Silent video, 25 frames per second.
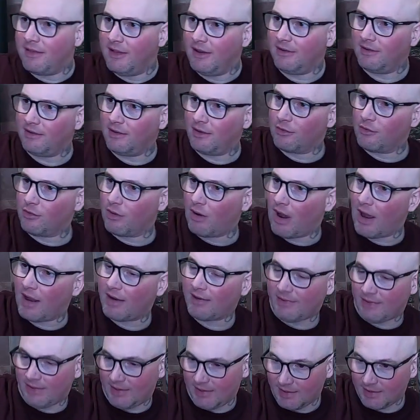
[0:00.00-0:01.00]
These
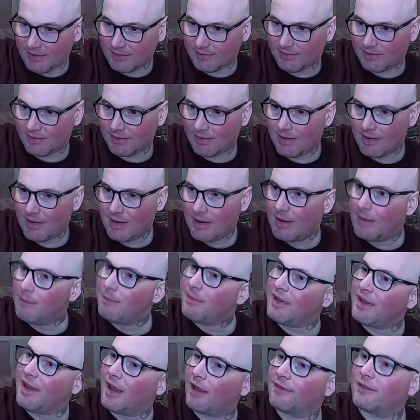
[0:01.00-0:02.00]
Lacrosses,
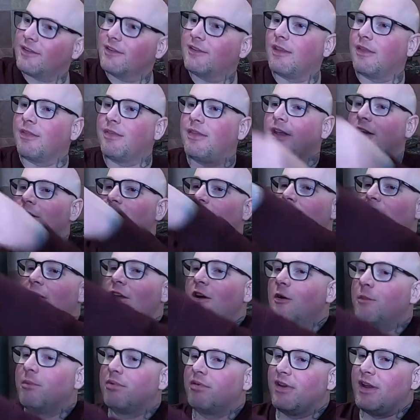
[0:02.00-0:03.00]
because it's a thinner
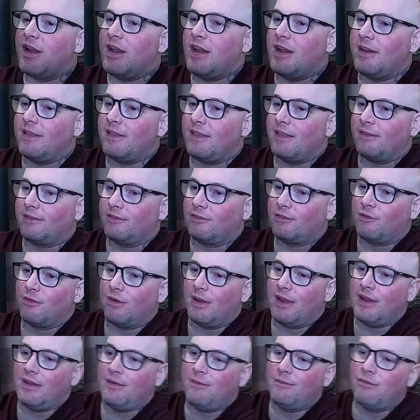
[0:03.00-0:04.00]
neoprene and this
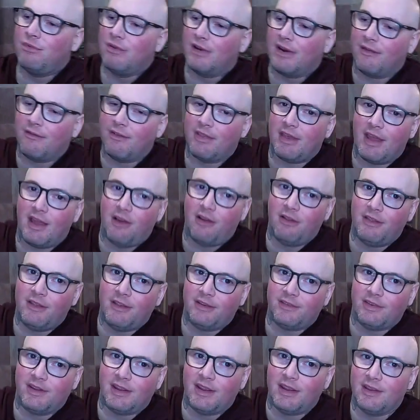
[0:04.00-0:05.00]
grid, whatever the
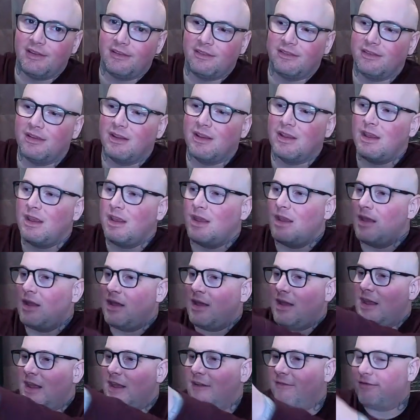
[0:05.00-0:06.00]
hell this is,
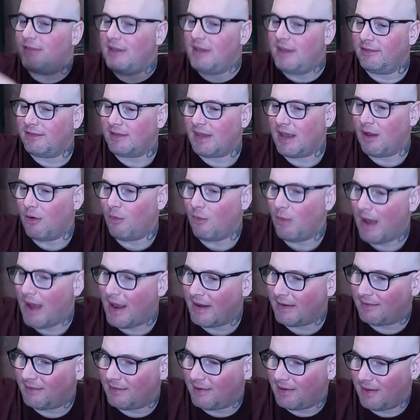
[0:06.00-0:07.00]
if these get
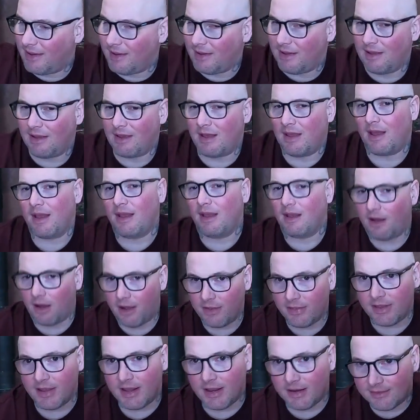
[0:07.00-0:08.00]
wet
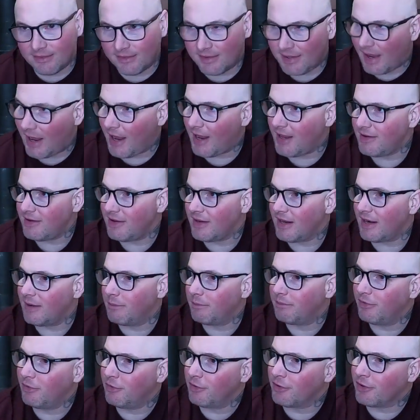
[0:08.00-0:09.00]
on the inside, you
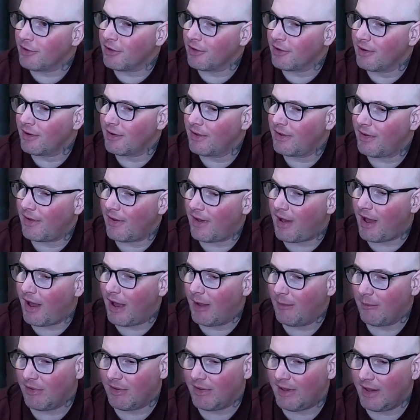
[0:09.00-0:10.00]
get a booter,
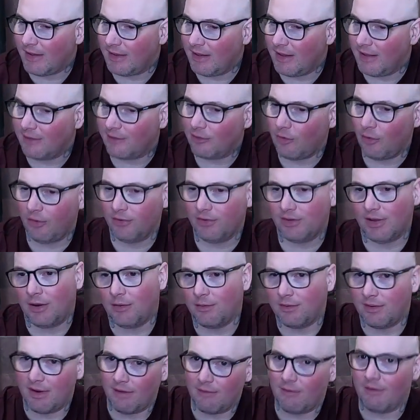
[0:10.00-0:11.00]
you take the insoles
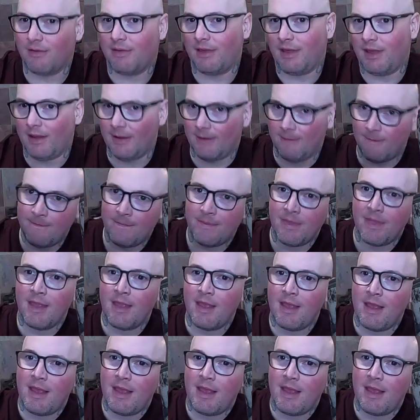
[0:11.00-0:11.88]
out and everything,